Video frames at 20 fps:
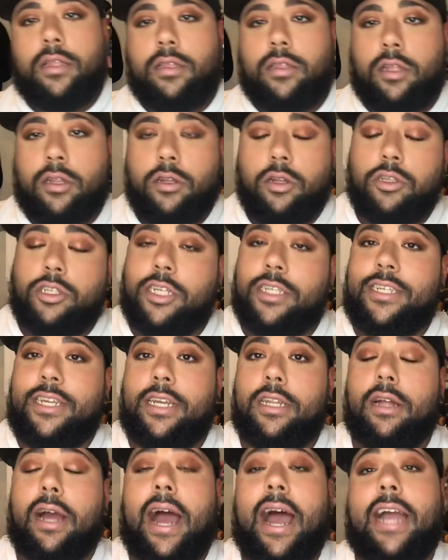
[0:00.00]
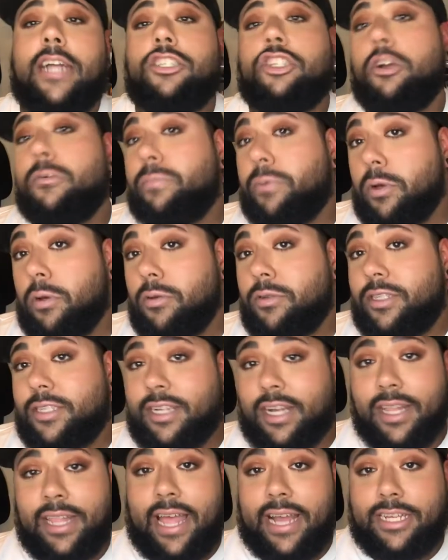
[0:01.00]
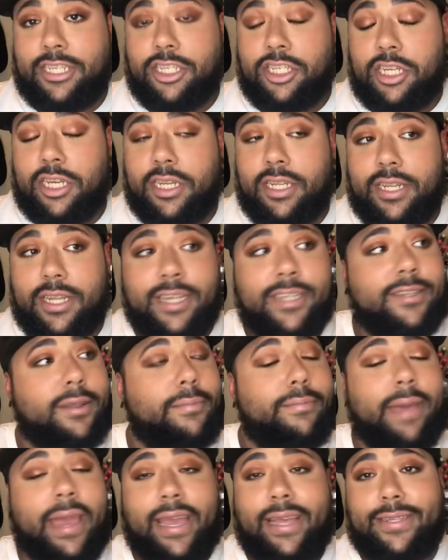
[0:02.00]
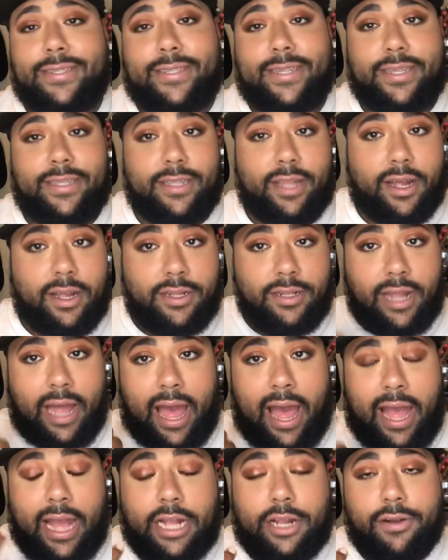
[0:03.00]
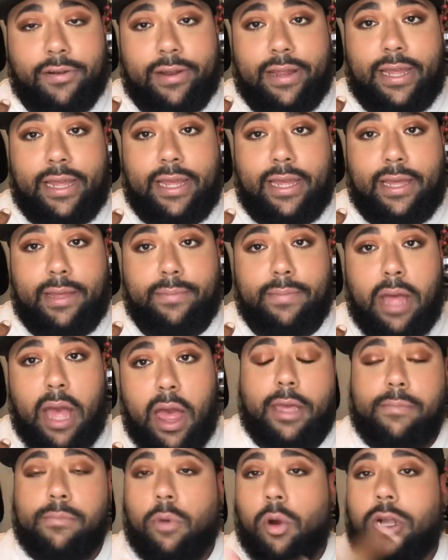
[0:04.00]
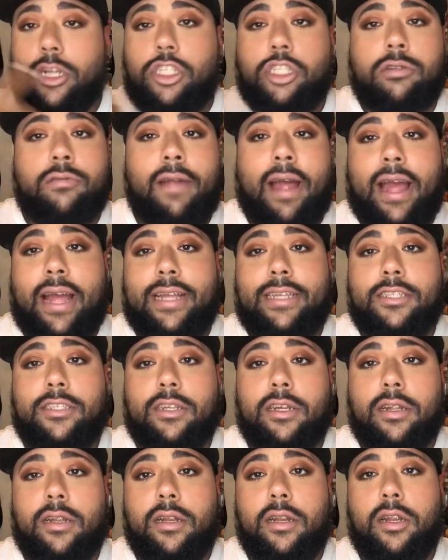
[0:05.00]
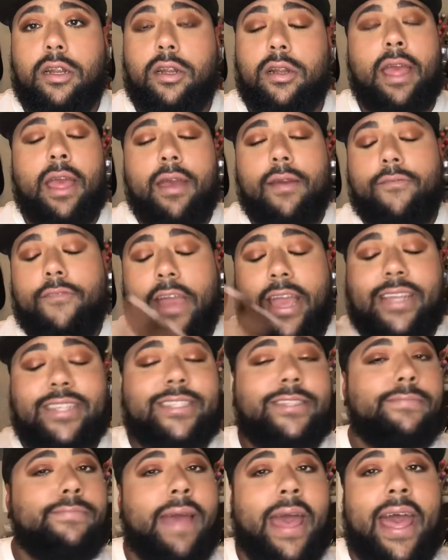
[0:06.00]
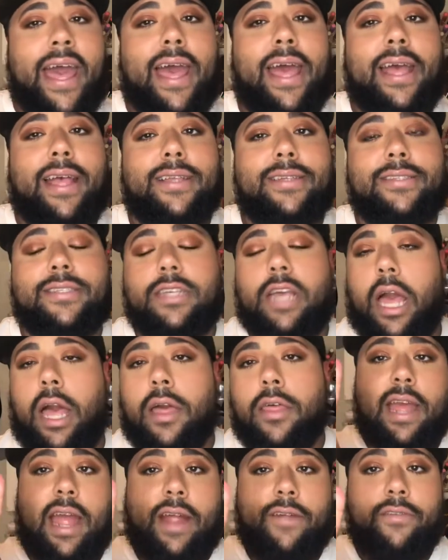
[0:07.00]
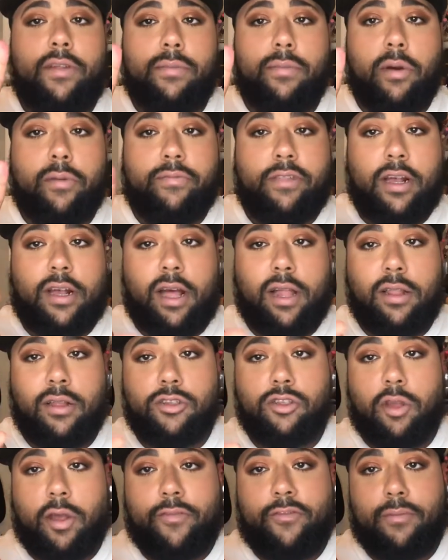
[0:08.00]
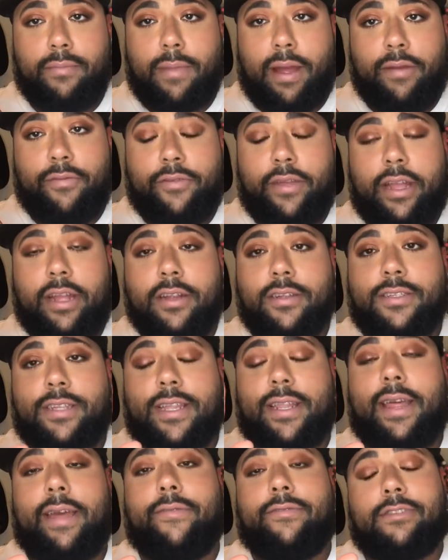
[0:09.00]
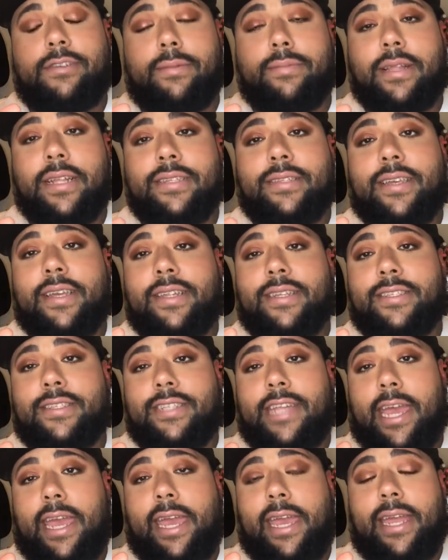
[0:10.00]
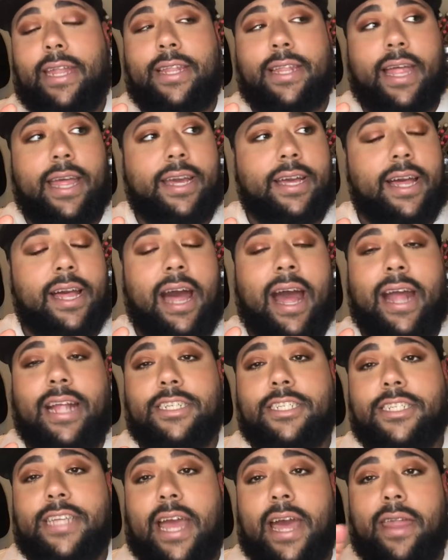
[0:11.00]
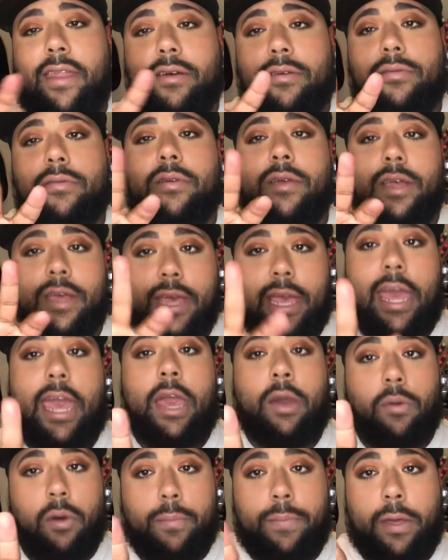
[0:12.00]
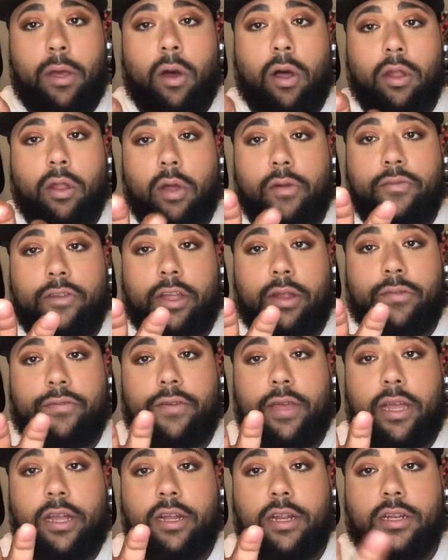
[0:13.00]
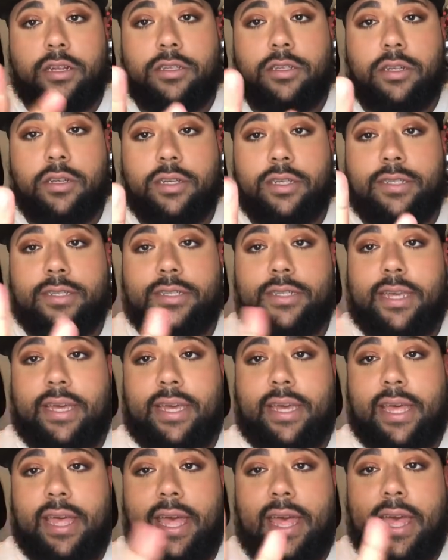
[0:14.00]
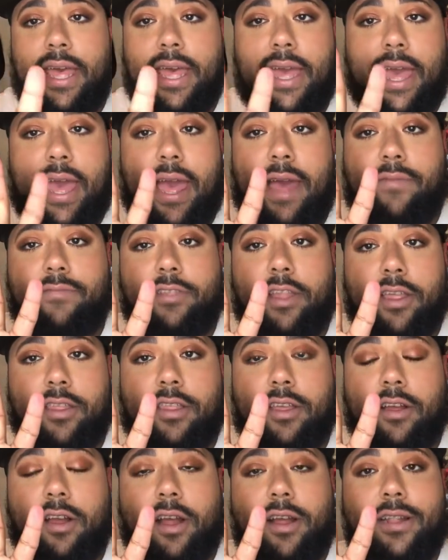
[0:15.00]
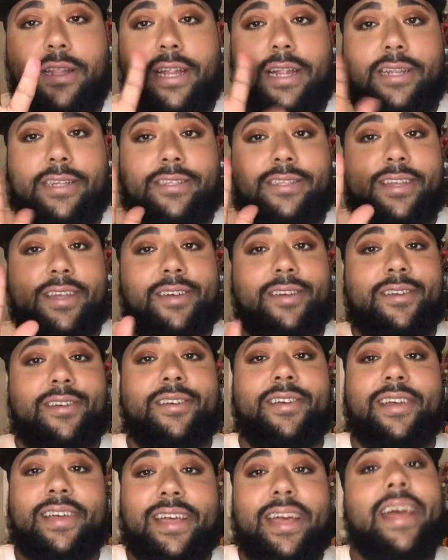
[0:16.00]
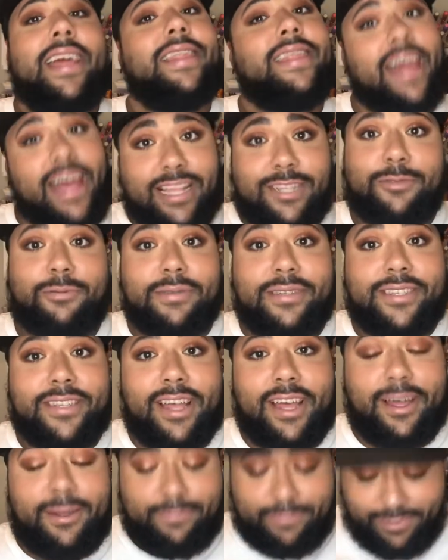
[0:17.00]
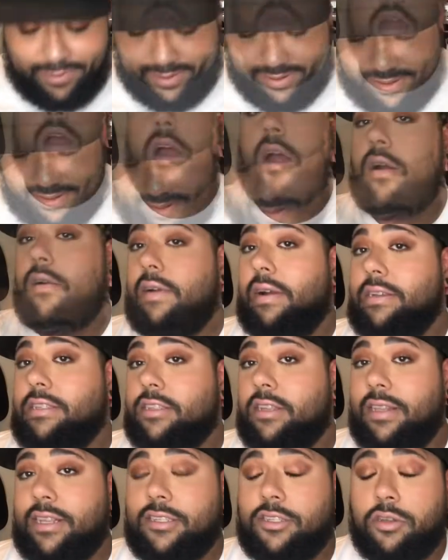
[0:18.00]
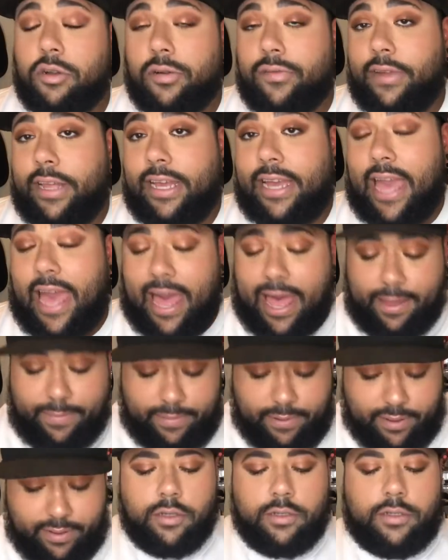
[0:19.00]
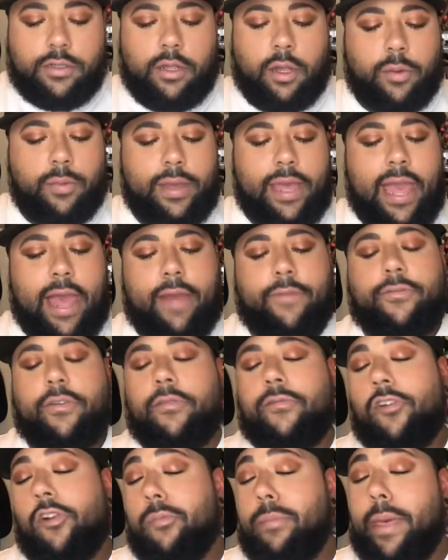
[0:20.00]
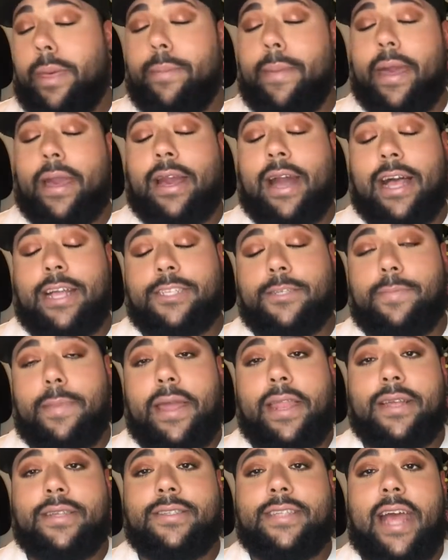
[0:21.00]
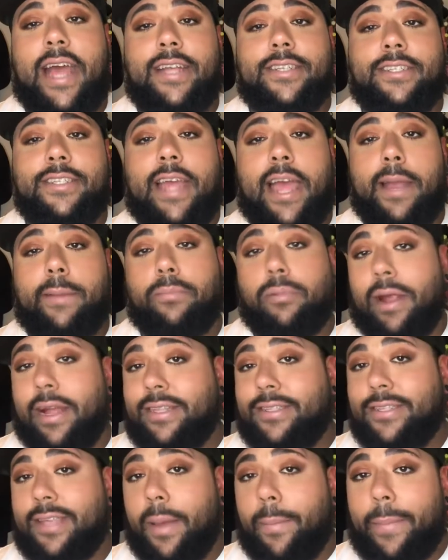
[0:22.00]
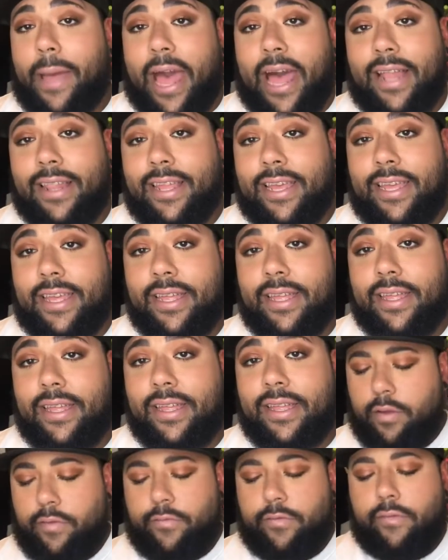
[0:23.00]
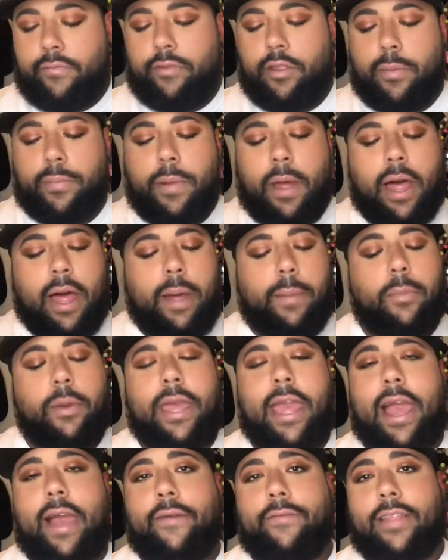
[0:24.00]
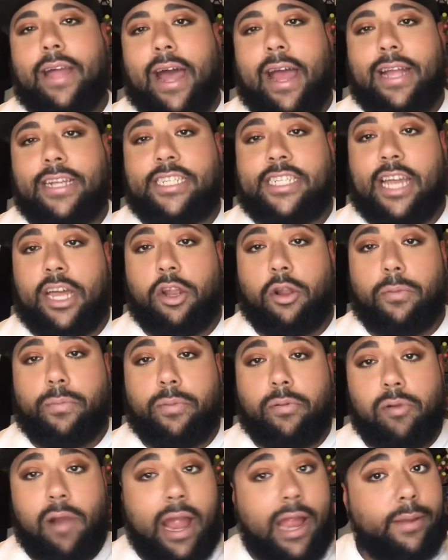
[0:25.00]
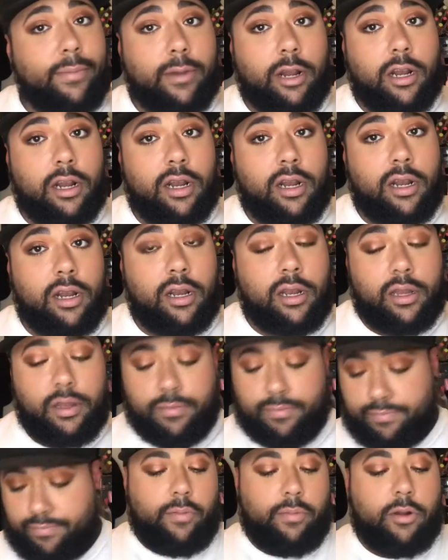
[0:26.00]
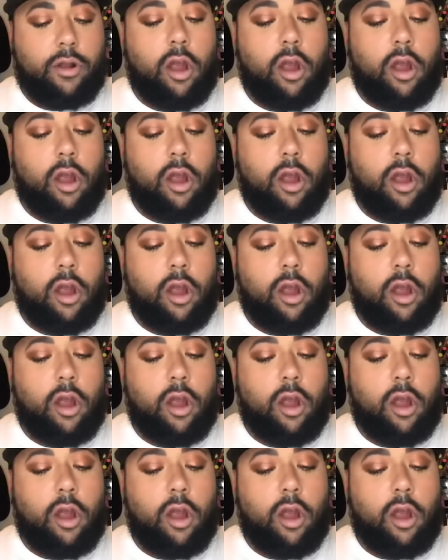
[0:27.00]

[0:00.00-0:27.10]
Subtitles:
The Neutrogena Hydro Boost collection is amazing. The under eye cream, the moisturizer, face mask. I removed the colors off of my fingers, and if something's gonna stain, like an eyeshadow, it will be all over your fingers. You can see I have nothing on there, so that's what's up. All right, so let's do a recap. So we have from Ruby May Cosmetics, hashtag Brights palette. From The Balm, we have the eyeshadow primer. From